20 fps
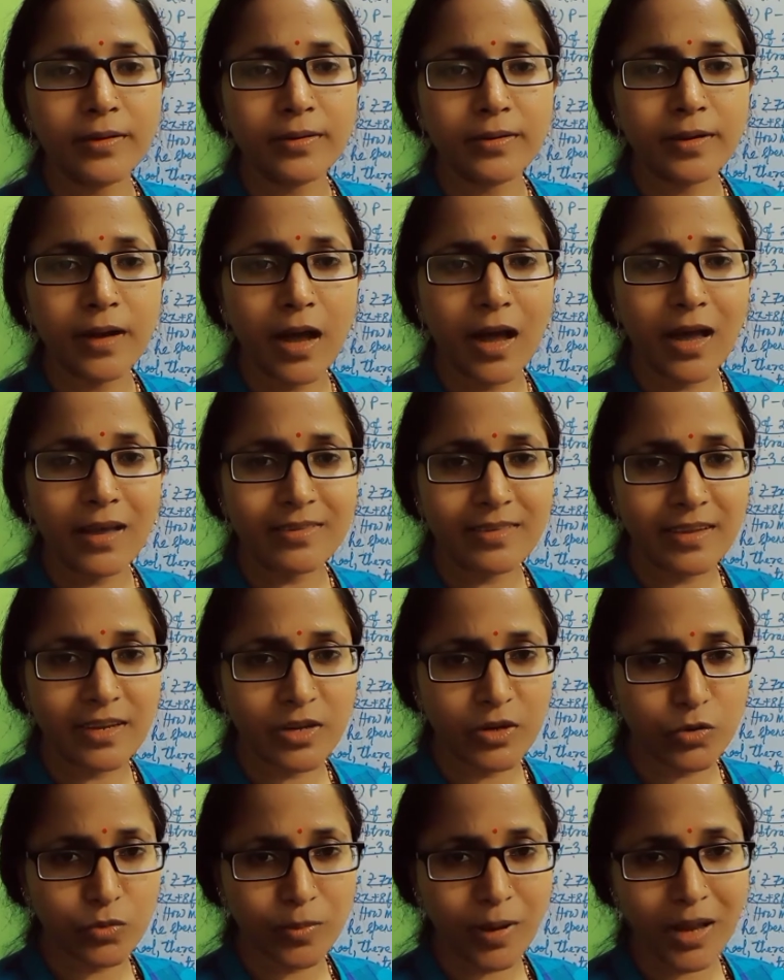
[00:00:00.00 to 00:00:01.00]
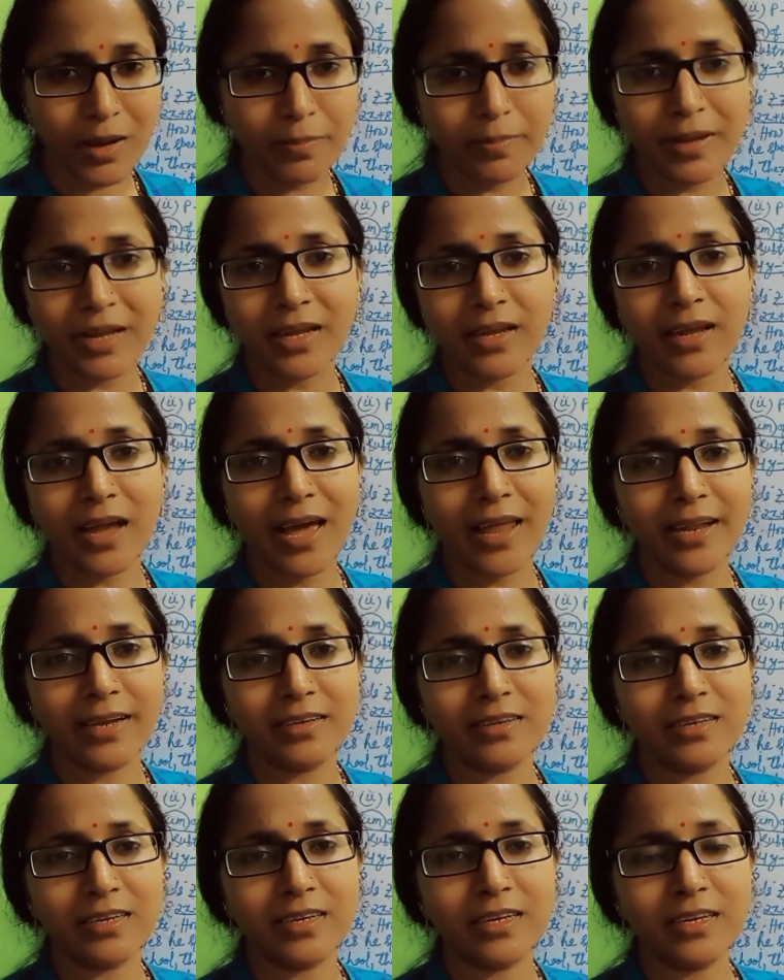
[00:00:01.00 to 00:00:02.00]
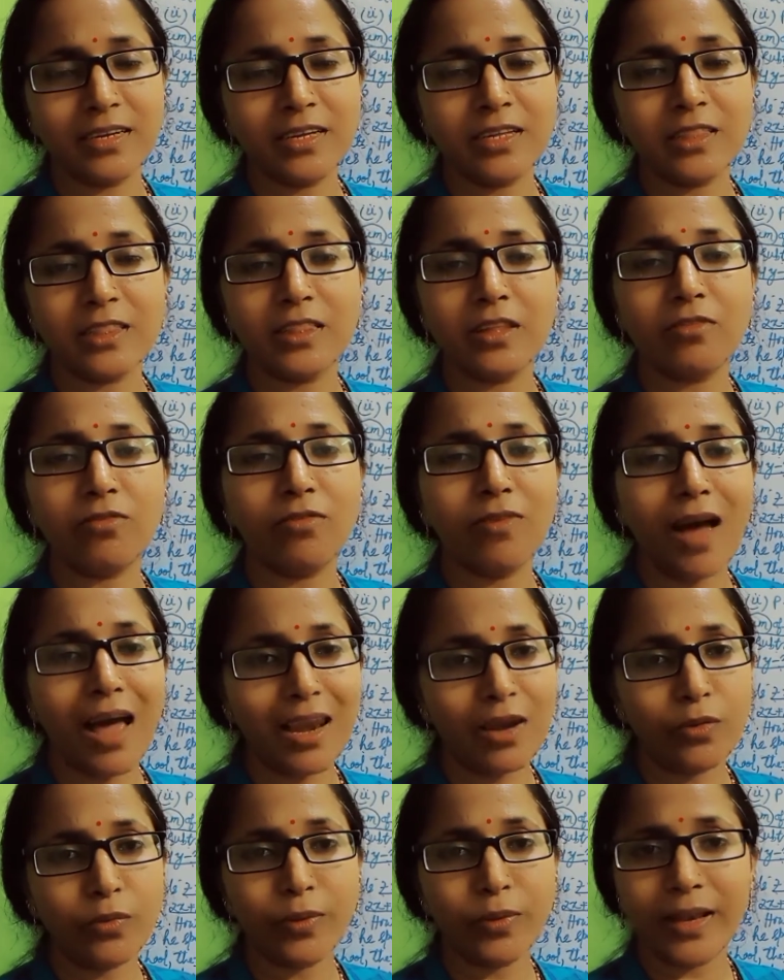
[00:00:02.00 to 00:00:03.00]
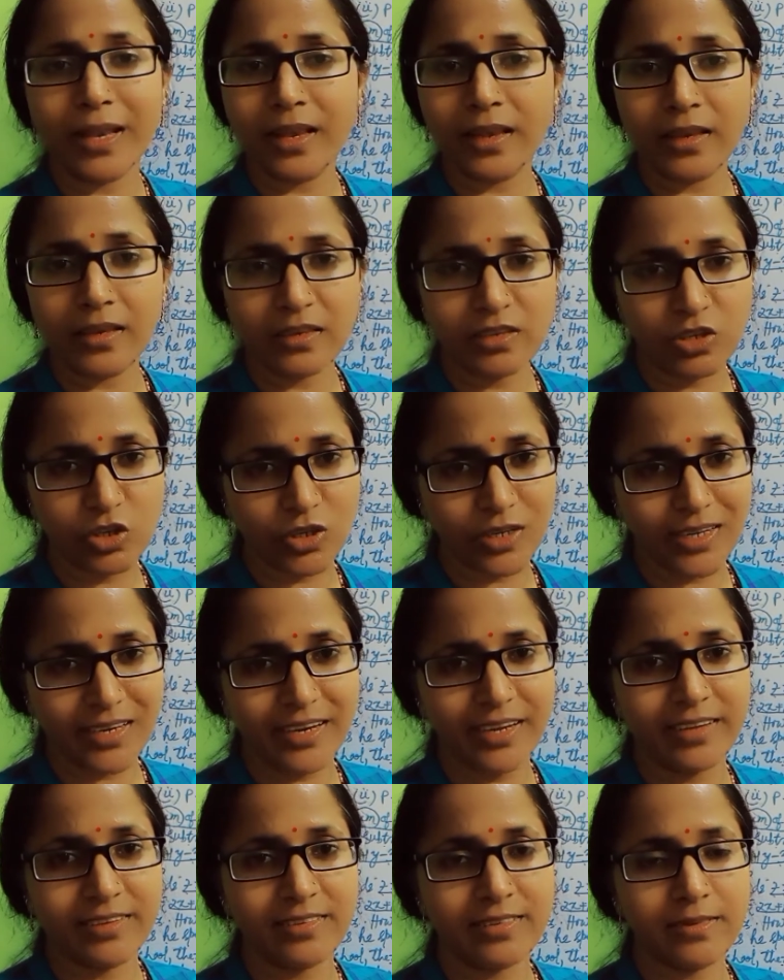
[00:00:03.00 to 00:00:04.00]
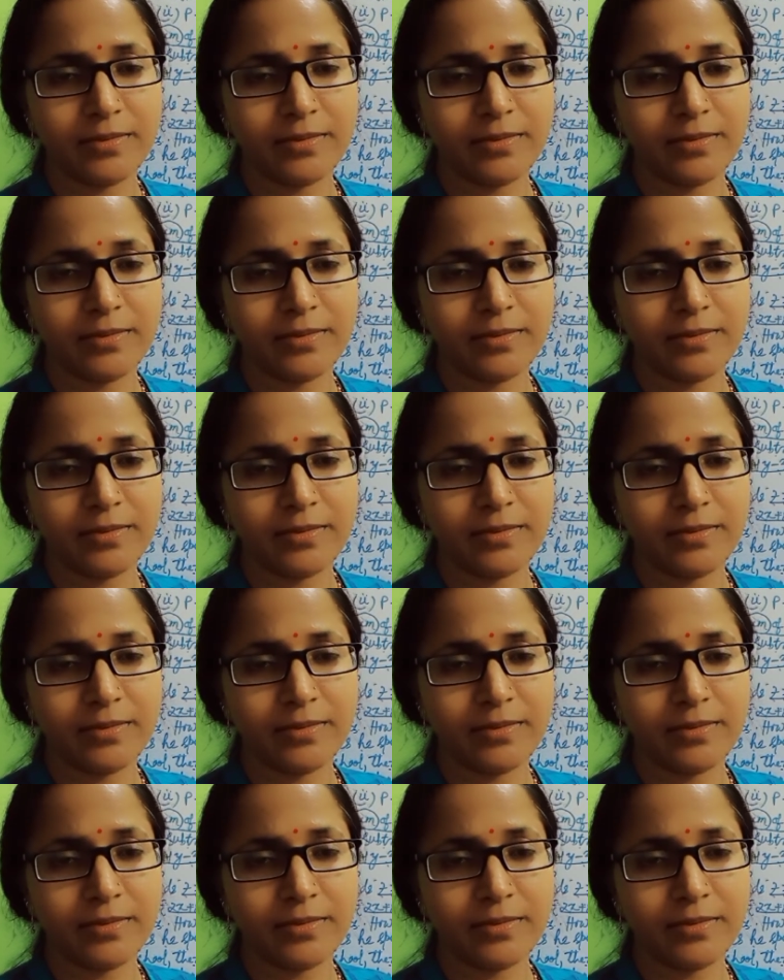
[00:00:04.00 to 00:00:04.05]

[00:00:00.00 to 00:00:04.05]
as a human being character, the value will decrease.